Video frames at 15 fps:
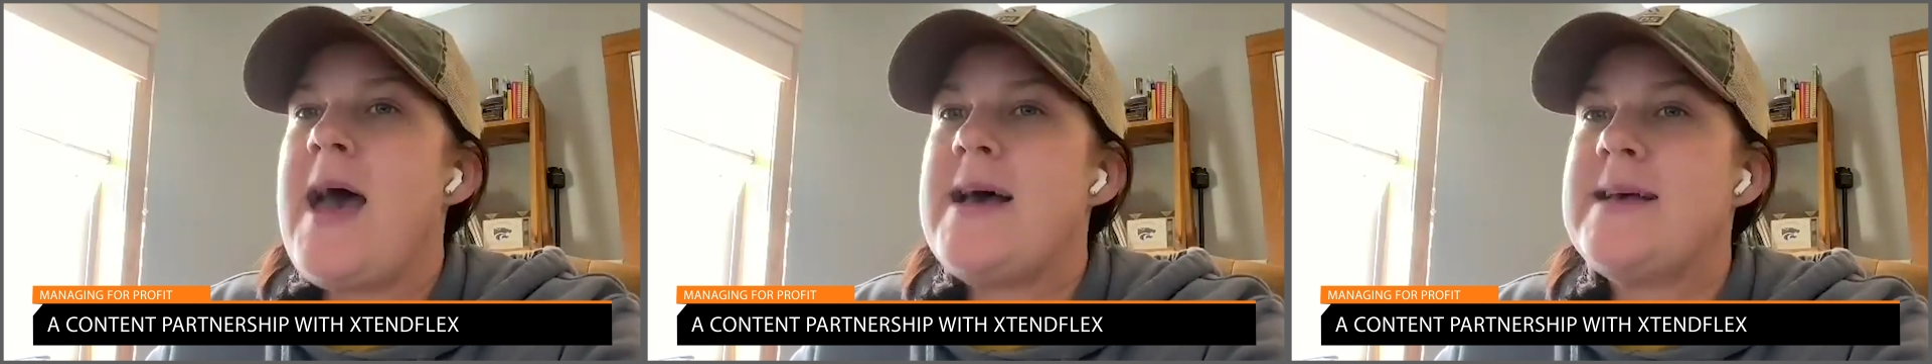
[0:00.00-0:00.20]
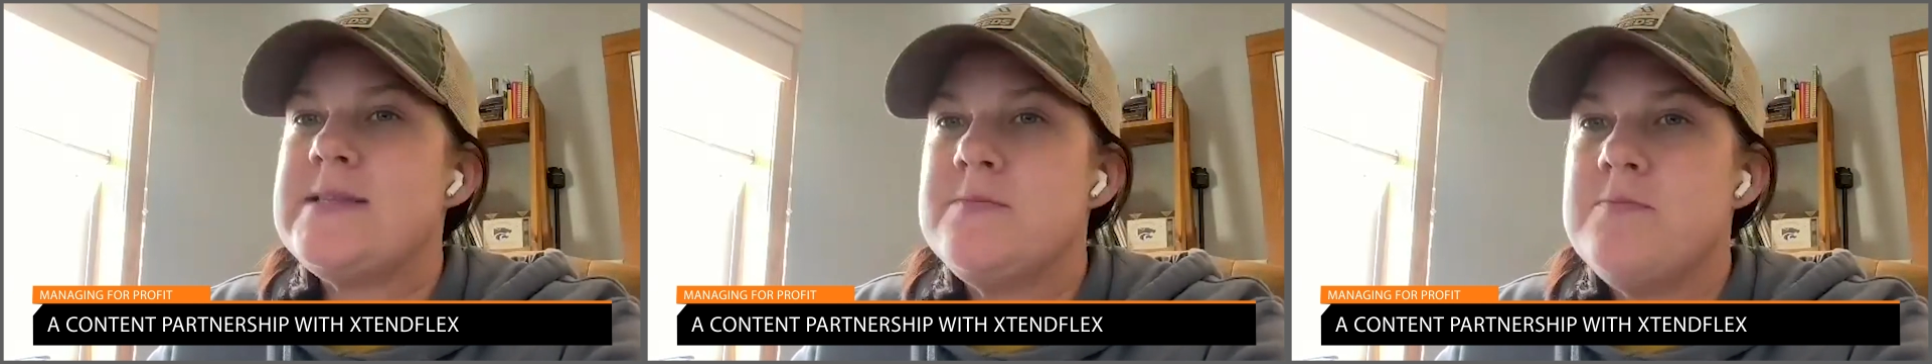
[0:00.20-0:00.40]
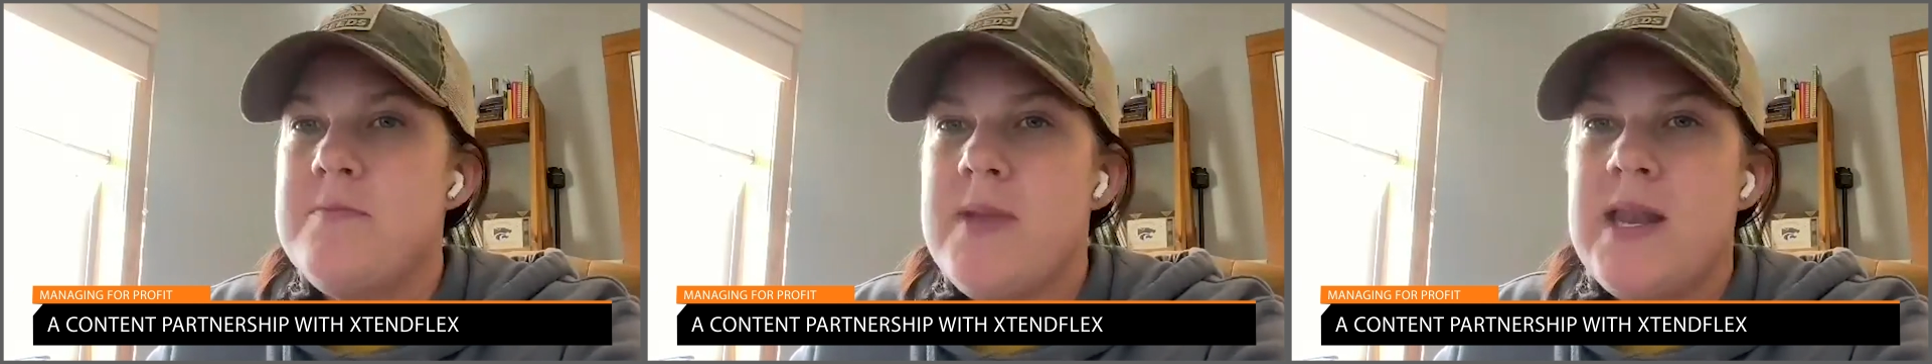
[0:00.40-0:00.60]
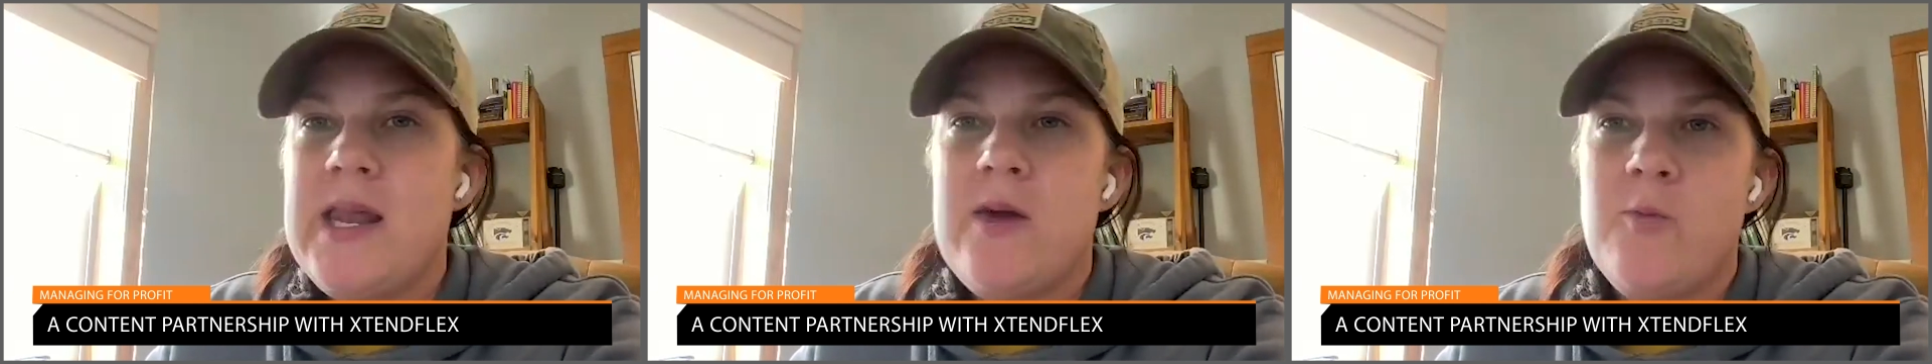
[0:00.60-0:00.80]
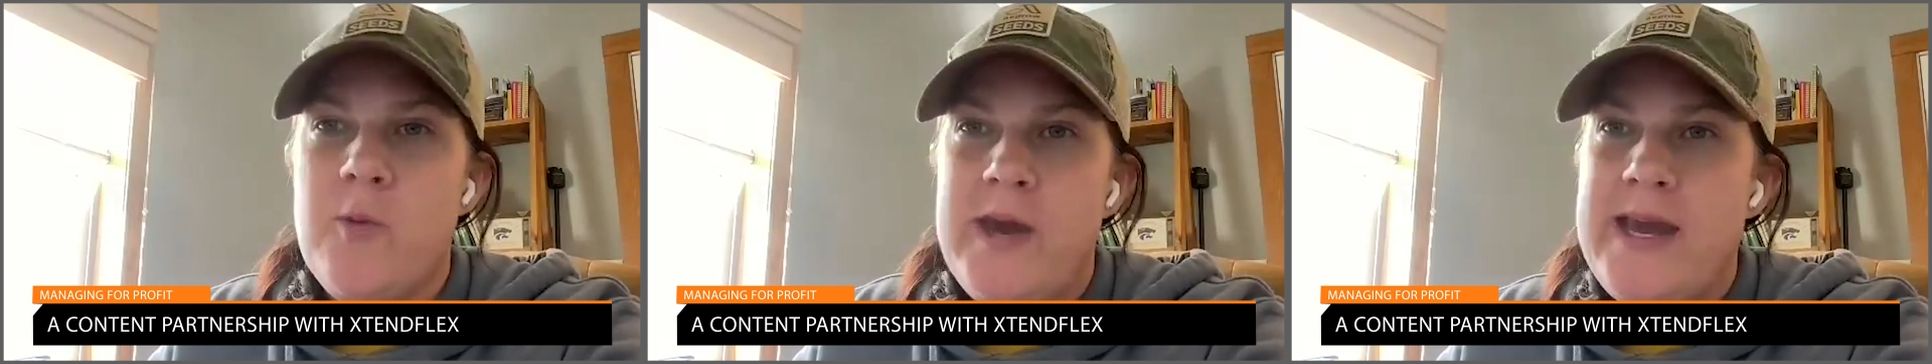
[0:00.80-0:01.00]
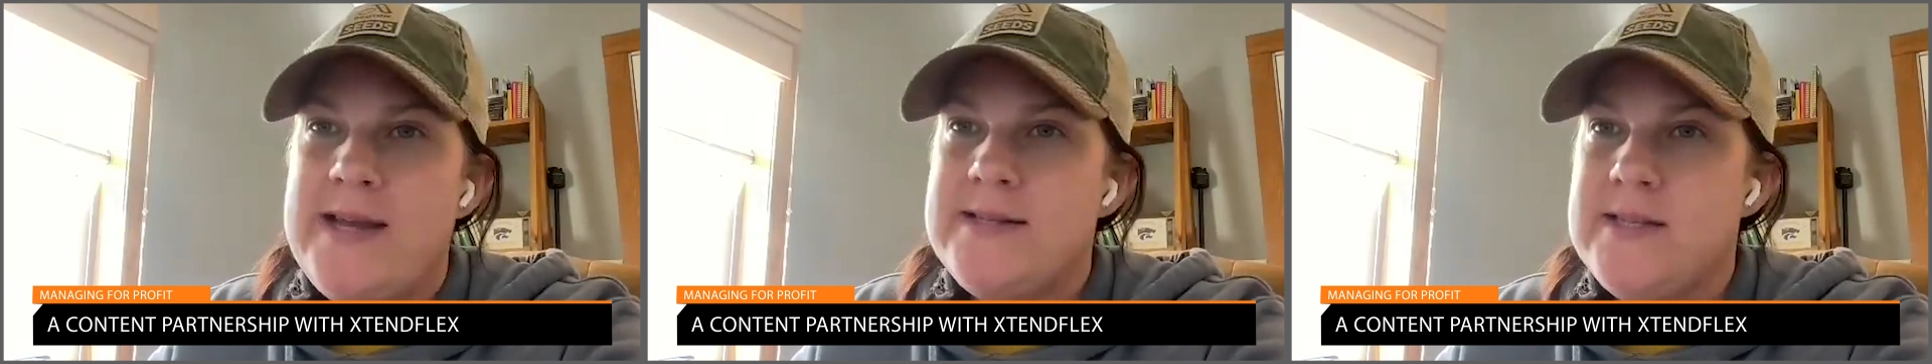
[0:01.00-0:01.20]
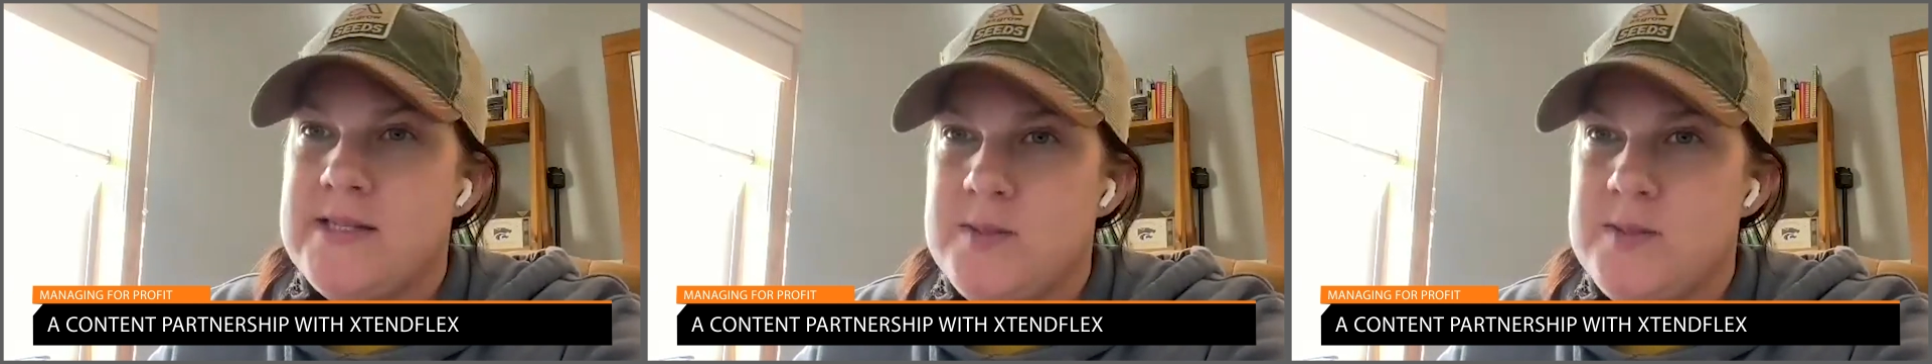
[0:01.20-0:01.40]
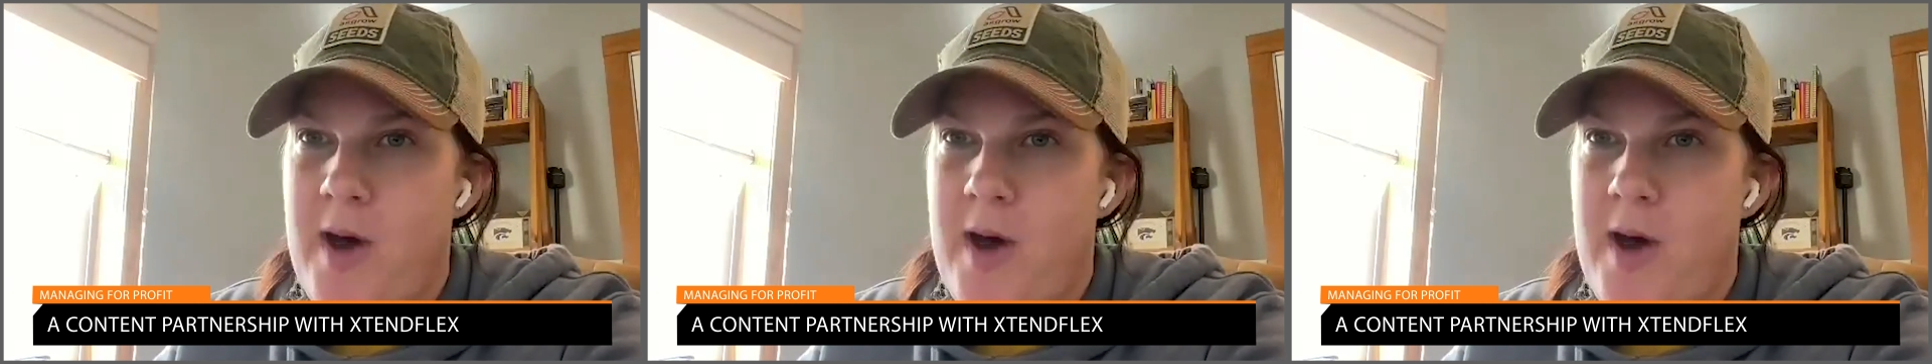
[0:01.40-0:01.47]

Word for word: as many weeds as